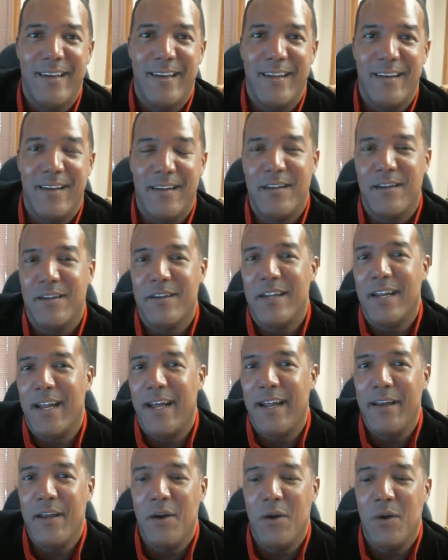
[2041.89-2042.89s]
Little did
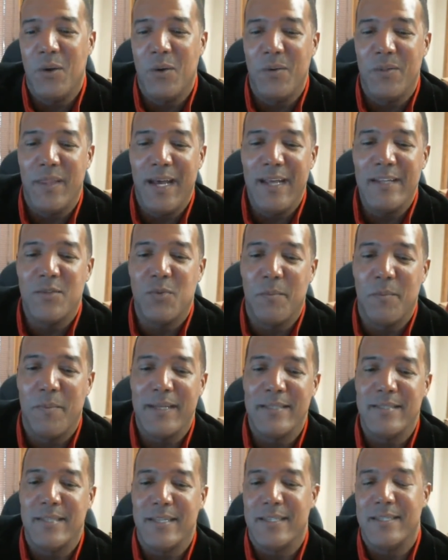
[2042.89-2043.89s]
I know, that's when
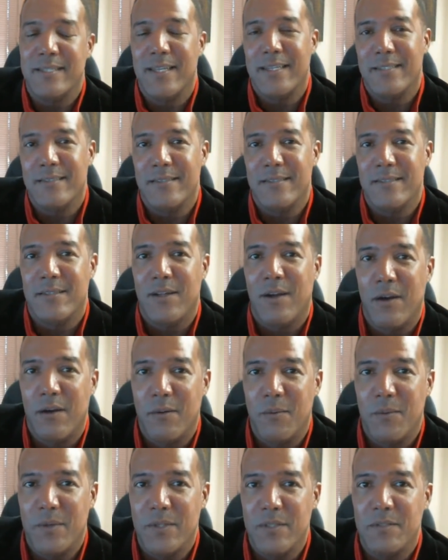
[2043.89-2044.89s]
my successes
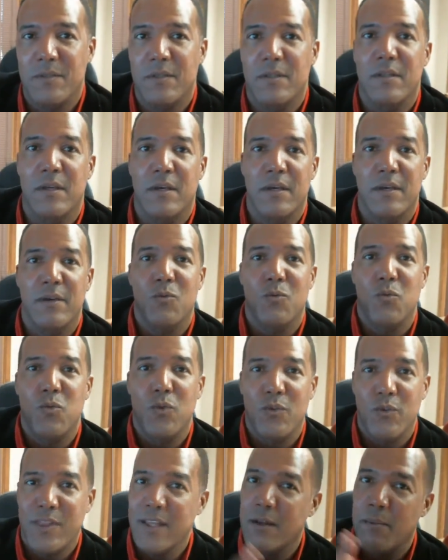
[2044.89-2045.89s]
started was the
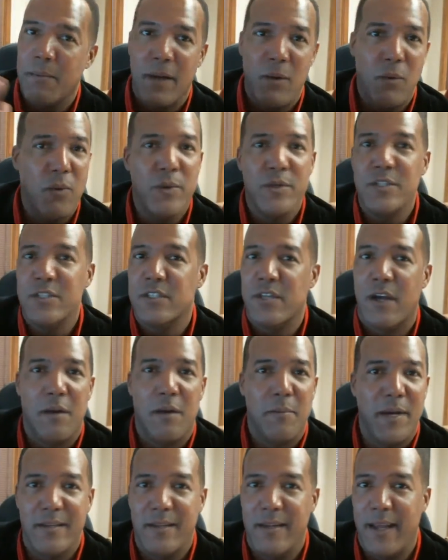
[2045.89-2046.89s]
think about what we are just
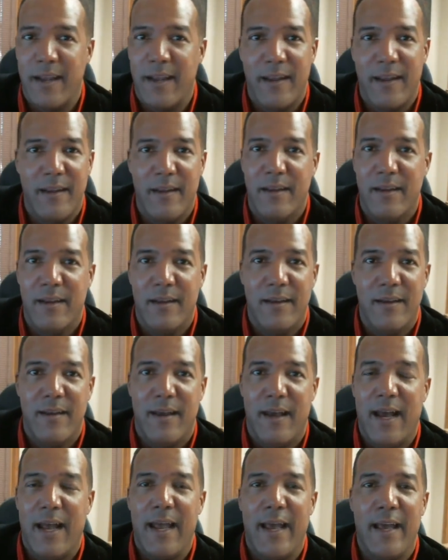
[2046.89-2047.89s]
talking about today.
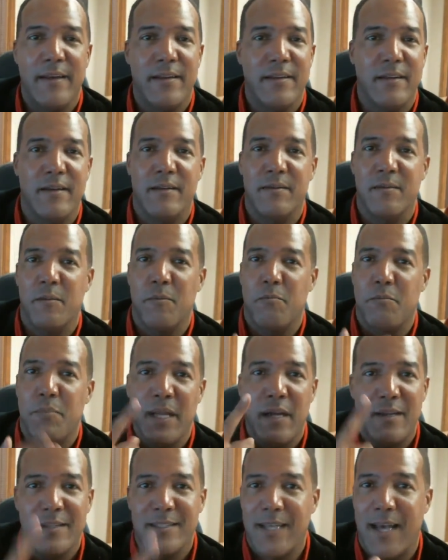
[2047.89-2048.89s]
I had to
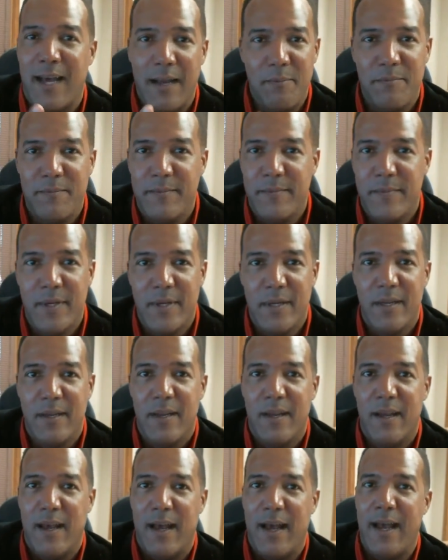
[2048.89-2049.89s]
be on time.
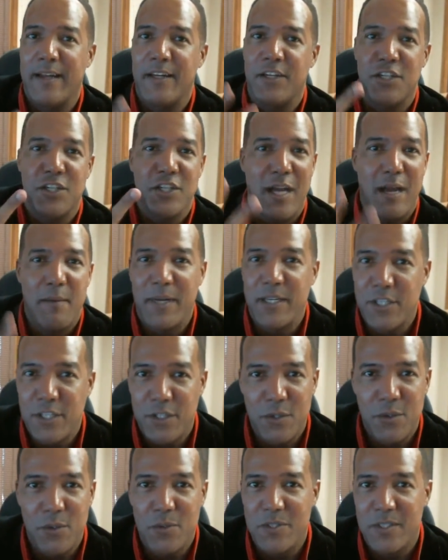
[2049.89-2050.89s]
I had to shine my
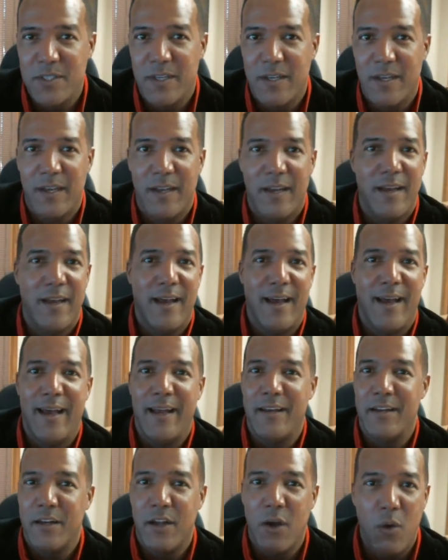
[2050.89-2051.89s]
shoes. I
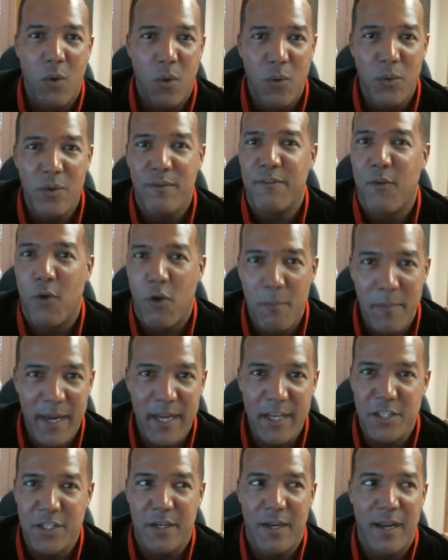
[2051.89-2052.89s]
had to go to
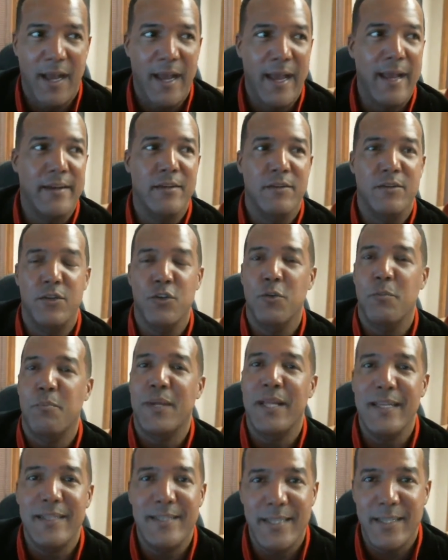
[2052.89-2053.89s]
formation. I had to do
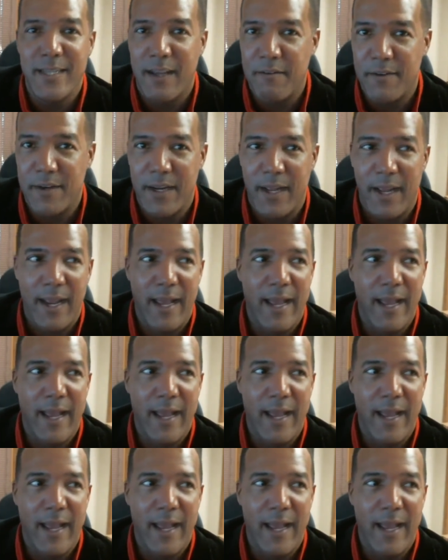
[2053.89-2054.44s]
PT every day.